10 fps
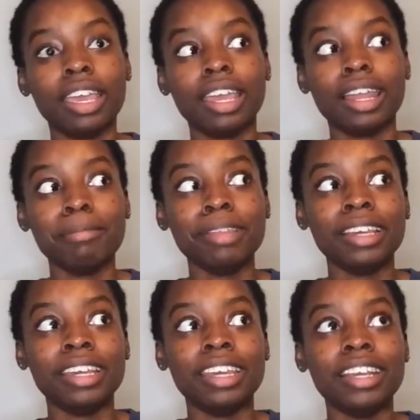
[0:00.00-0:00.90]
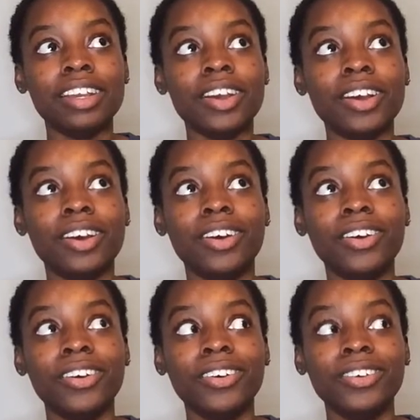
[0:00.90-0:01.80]
And I'm like,
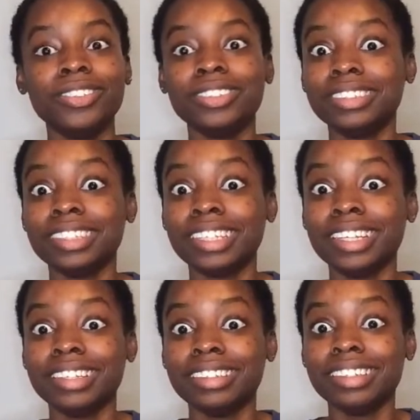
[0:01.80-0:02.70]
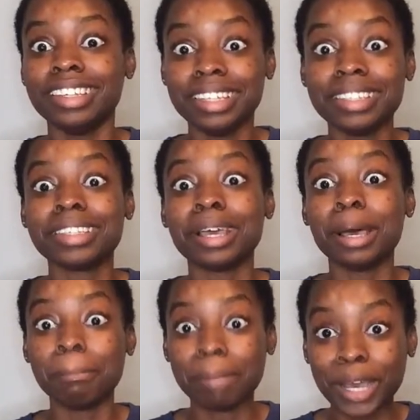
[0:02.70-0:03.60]
oh shit, it's
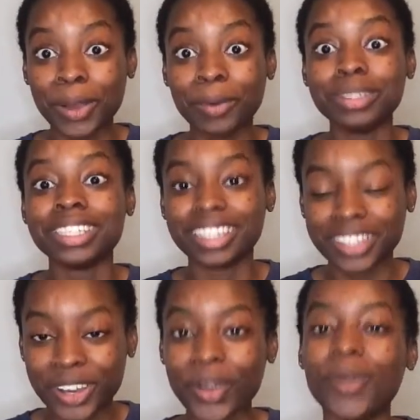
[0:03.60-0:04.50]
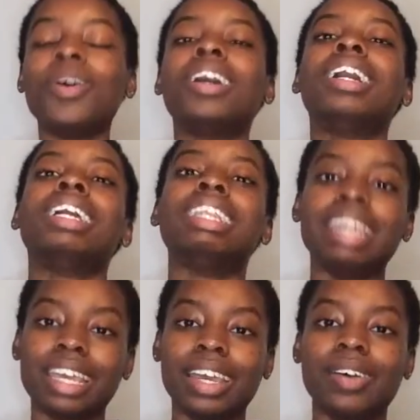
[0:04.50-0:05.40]
about to go
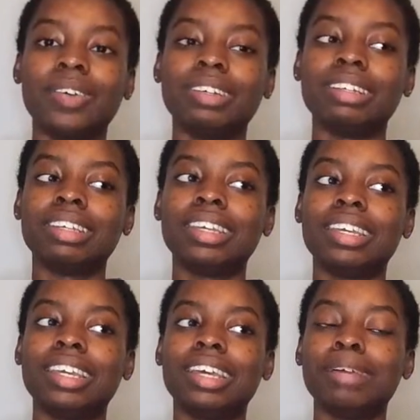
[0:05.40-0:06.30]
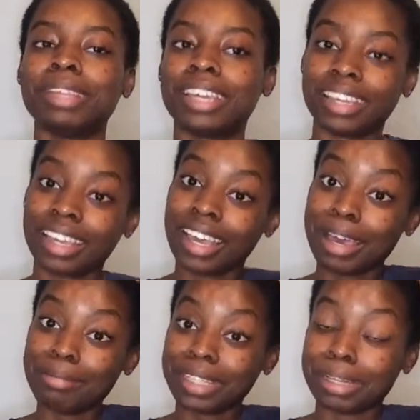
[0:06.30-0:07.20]
down. And I'm like,
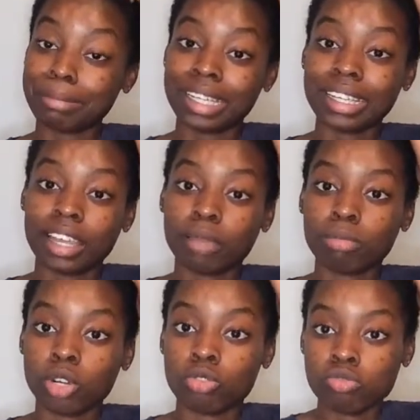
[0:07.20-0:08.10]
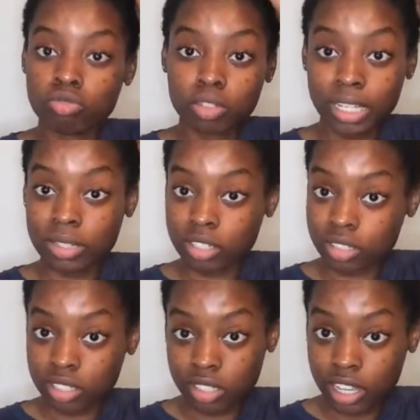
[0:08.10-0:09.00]
I'm thinking in my head, like, bro, you might as well
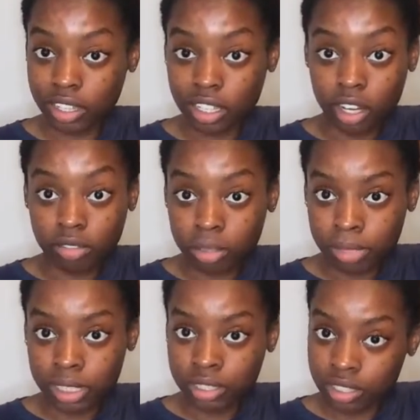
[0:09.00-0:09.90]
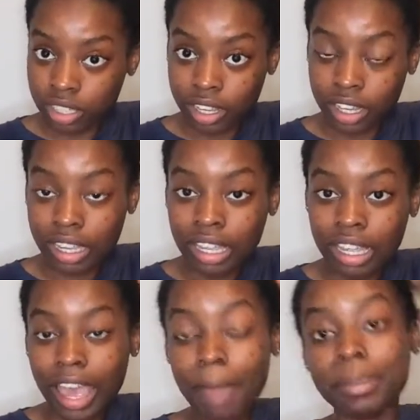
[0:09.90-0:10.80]
just like get off the bus. Like,
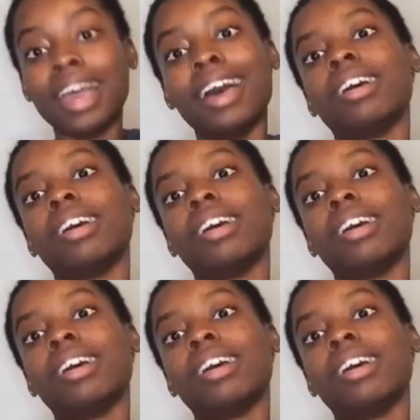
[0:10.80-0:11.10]
I mean,